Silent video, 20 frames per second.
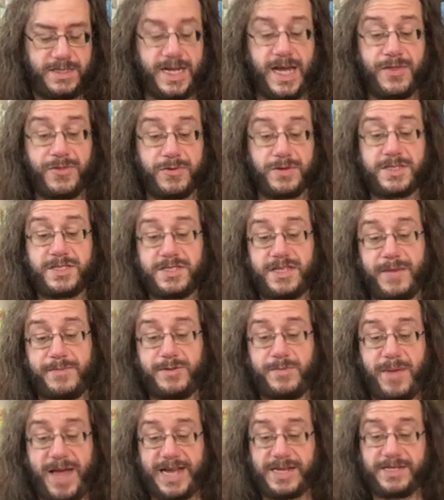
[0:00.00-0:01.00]
Danthres
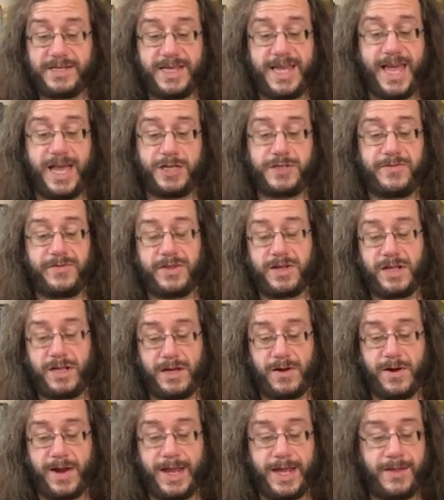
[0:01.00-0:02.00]
stepped back to the edge of the
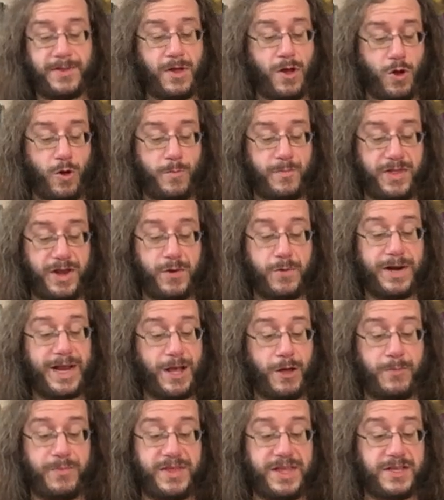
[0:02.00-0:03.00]
clearing in the hope that it would
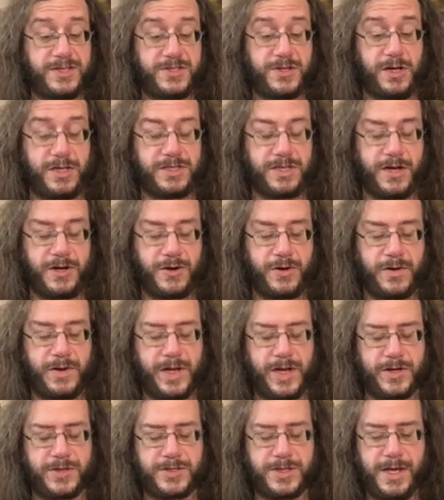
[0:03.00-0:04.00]
help the assault on her
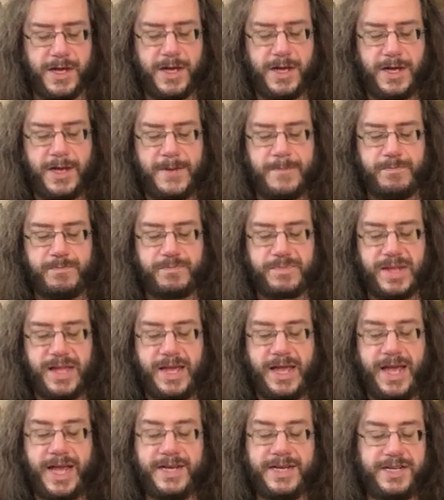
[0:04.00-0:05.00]
ears.
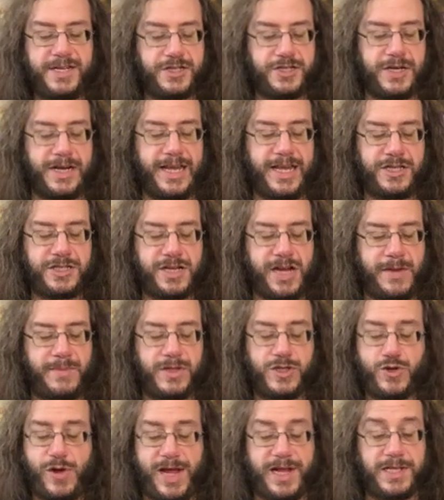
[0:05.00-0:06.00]
In addition, each
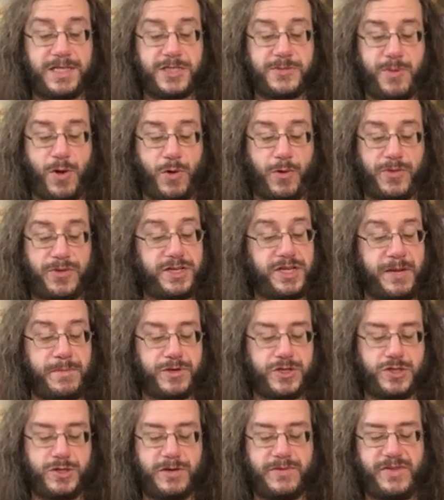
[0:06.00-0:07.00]
time the dragon spoke, the
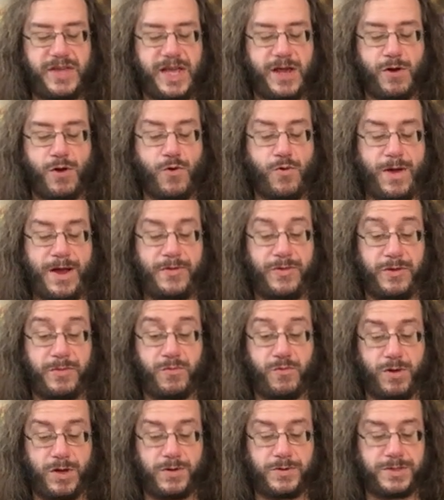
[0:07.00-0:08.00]
temperature of the air around
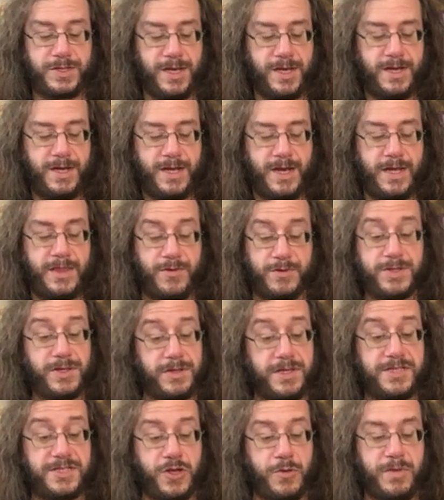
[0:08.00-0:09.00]
them rose, and there was
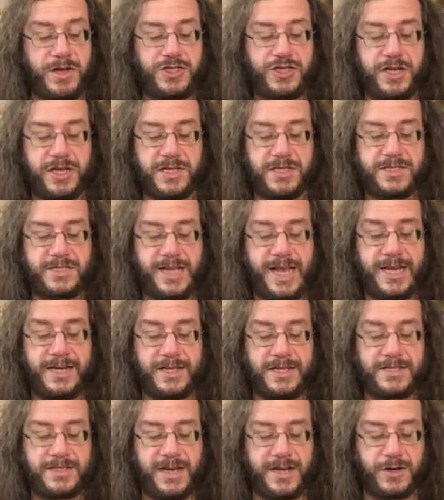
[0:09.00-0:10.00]
only so much she could
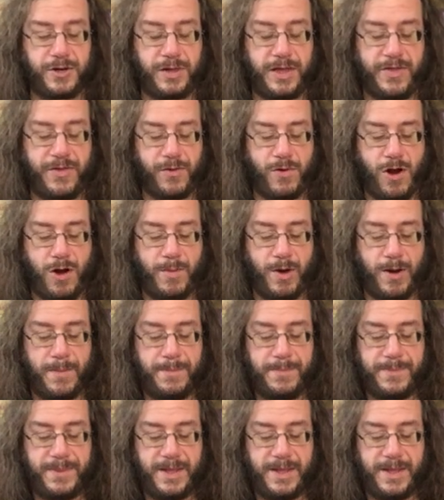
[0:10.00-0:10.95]
stand inside her leather armor.